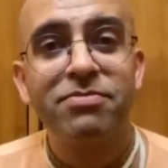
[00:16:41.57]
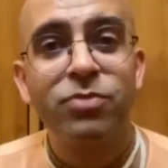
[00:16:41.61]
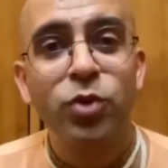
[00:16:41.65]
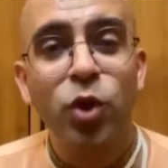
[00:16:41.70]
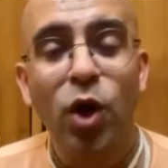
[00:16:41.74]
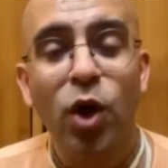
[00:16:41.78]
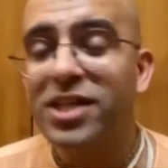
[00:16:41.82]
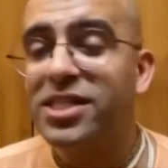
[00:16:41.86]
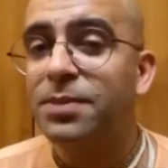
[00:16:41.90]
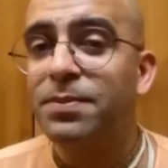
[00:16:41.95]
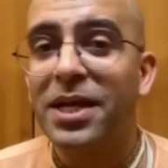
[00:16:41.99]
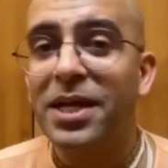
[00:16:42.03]

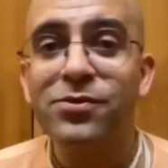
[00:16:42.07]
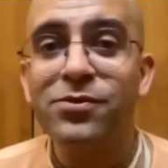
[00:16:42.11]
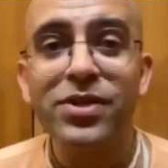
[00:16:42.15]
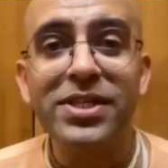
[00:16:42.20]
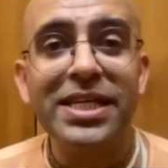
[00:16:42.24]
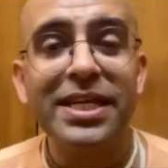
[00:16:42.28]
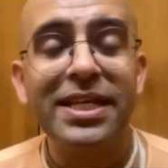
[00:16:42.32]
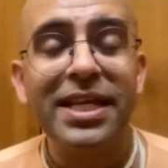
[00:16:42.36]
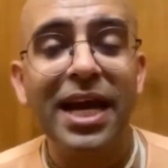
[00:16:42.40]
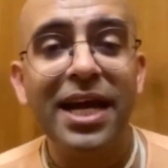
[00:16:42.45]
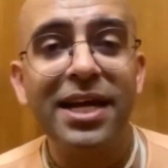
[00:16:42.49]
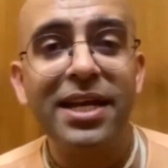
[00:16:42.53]
Or sometimes we
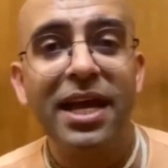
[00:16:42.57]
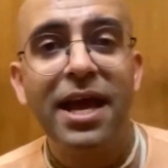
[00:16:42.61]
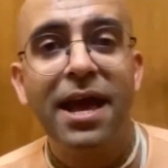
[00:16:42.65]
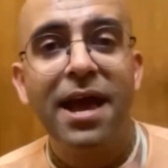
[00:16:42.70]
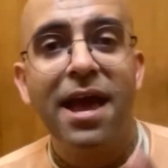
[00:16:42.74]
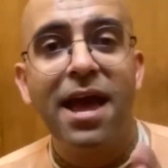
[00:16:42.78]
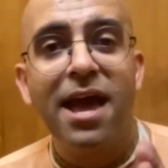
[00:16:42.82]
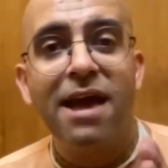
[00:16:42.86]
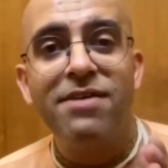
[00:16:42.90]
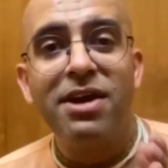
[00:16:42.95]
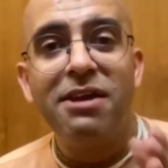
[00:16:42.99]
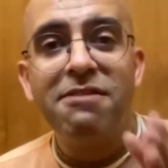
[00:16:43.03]
see that
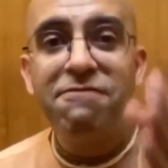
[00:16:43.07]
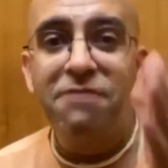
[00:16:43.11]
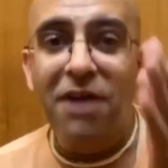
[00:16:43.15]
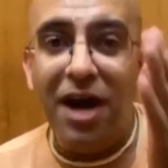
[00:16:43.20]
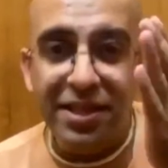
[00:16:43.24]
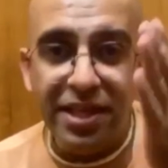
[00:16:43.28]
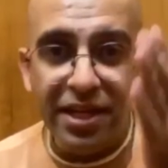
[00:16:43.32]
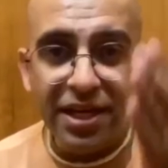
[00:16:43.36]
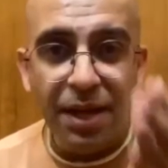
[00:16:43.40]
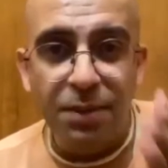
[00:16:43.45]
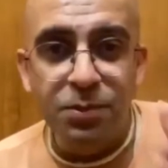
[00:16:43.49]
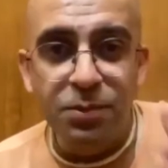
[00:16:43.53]
when
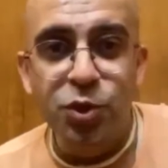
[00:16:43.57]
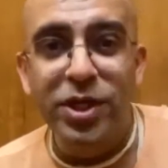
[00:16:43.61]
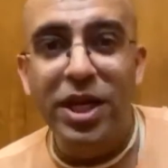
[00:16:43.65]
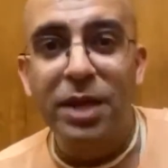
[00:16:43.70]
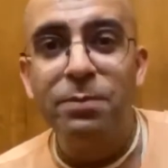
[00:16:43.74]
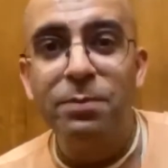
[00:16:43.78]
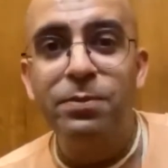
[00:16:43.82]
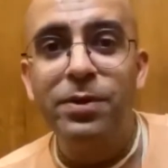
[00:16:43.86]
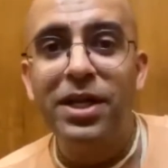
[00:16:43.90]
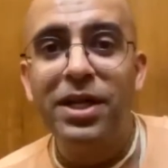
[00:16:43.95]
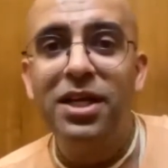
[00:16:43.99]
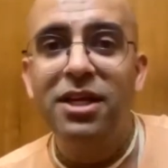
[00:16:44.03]
father comes to
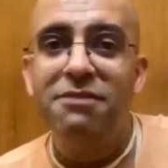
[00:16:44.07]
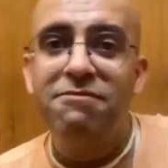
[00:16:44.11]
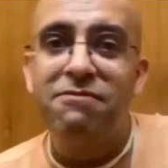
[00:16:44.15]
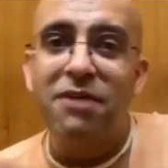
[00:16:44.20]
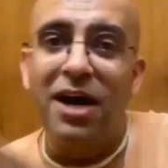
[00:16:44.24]
temple,